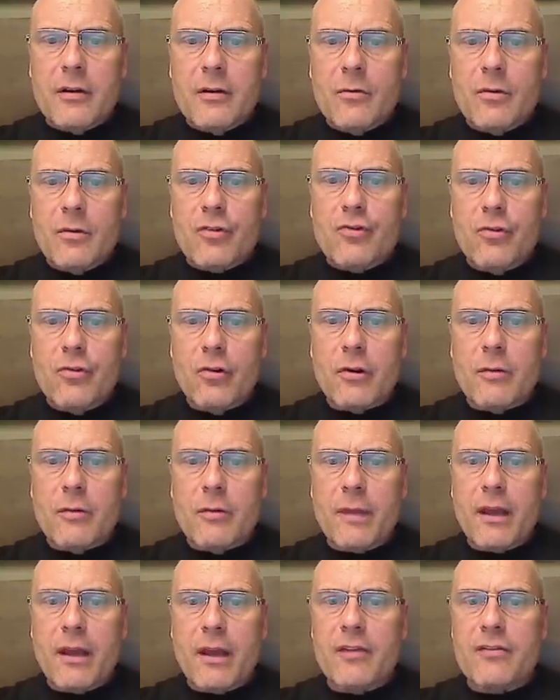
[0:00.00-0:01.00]
Well, sure,
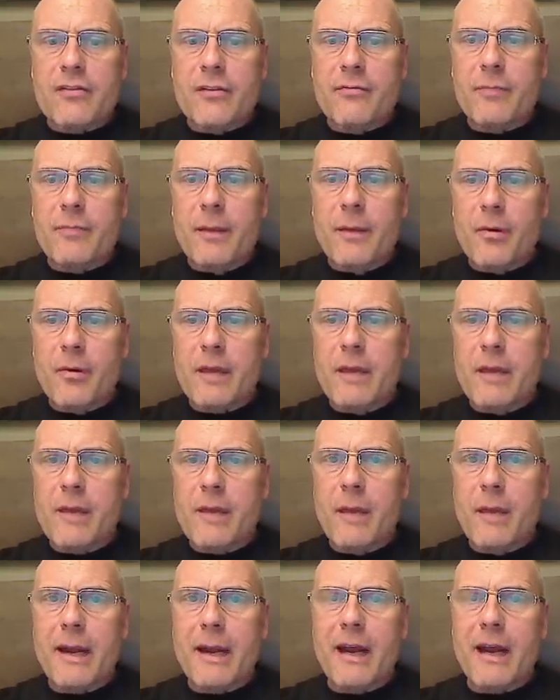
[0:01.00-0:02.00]
because if people keep
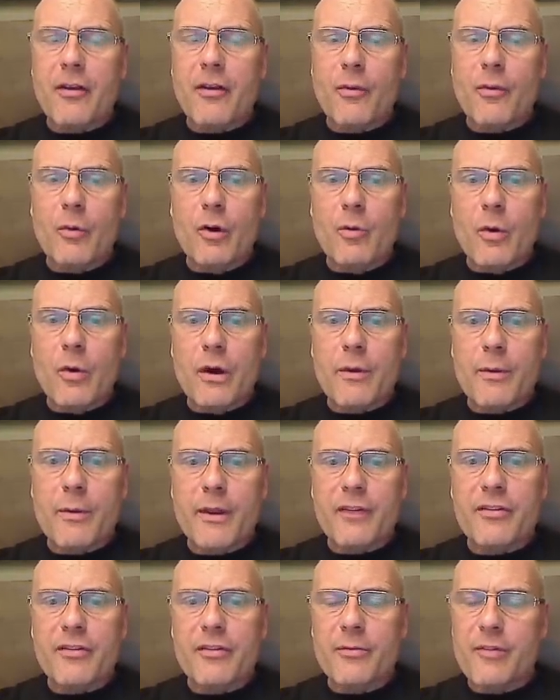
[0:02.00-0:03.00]
coming out of the woodwork
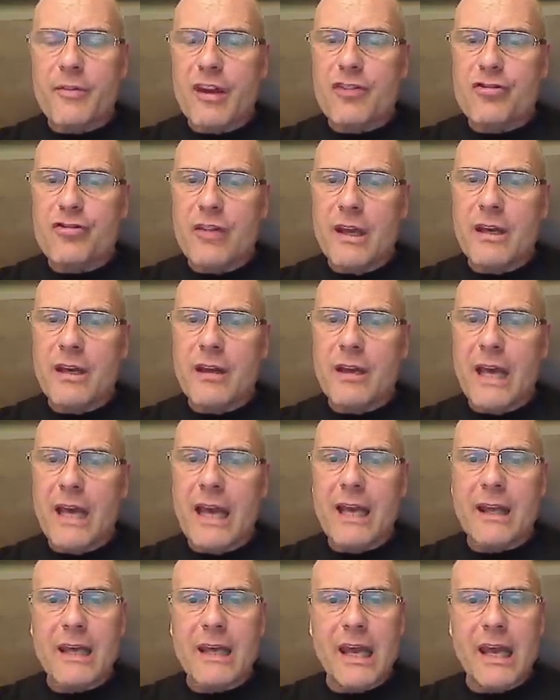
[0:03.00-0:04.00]
with unsubstantiated
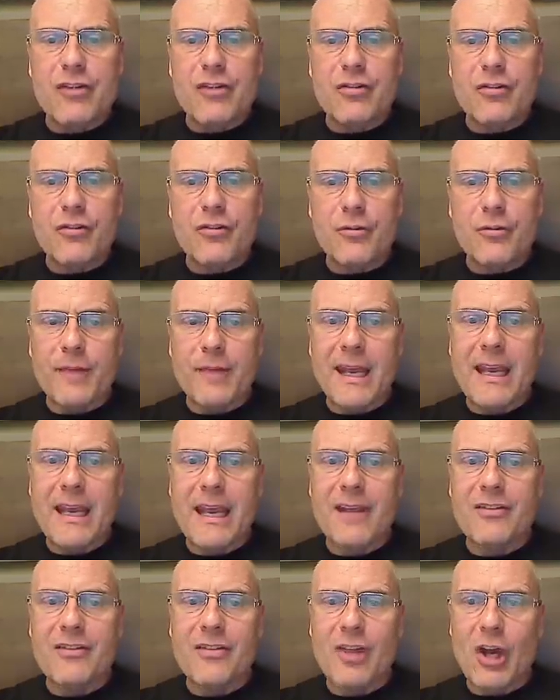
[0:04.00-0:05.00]
allegations from
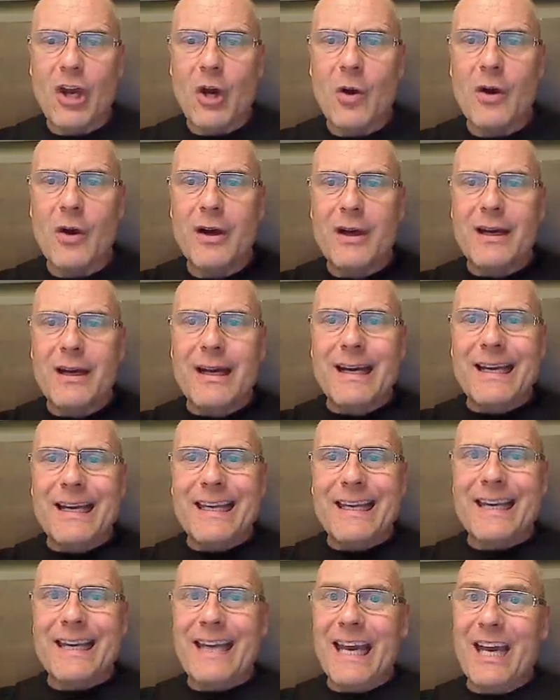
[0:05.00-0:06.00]
decades ago,
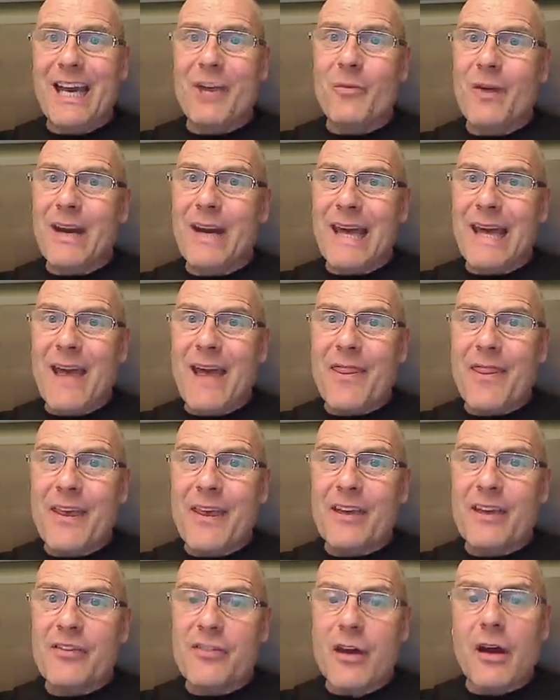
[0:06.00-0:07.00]
you kind of want to get
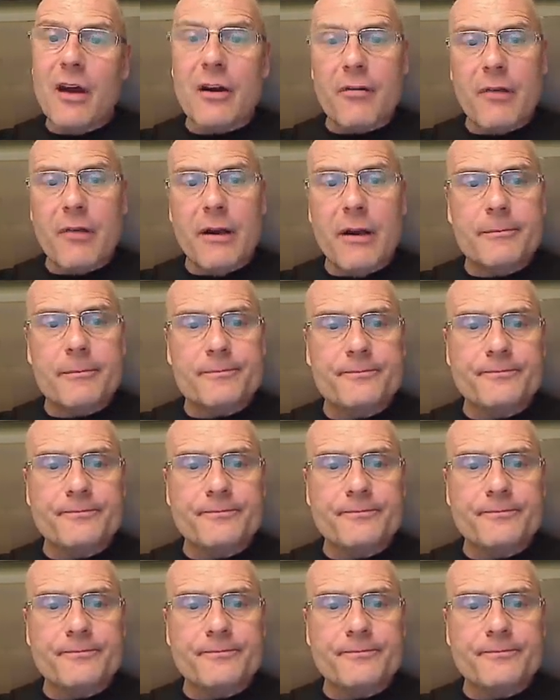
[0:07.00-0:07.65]
things done, right?